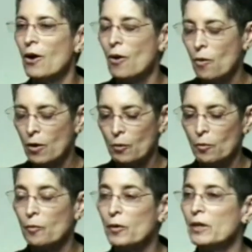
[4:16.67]
Or
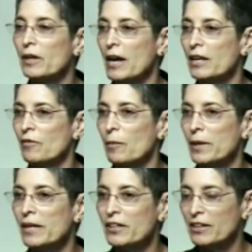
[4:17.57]
what kind of
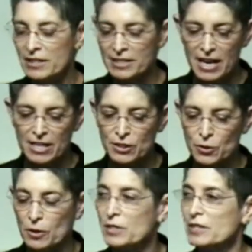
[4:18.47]
opinion is that
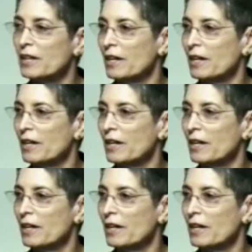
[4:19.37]
source